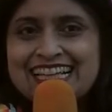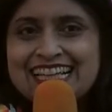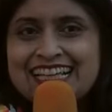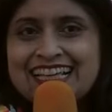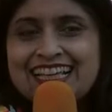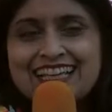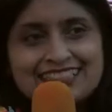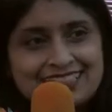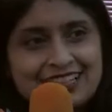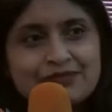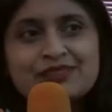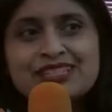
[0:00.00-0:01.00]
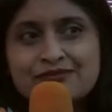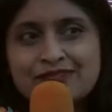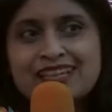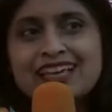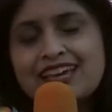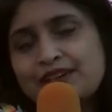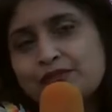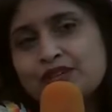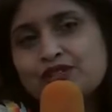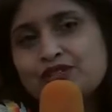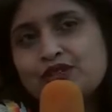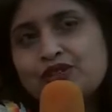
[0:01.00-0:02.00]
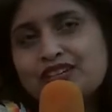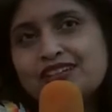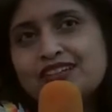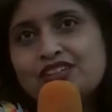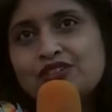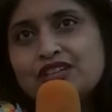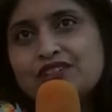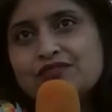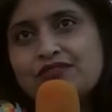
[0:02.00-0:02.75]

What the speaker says: It seems to be, yeah, because you can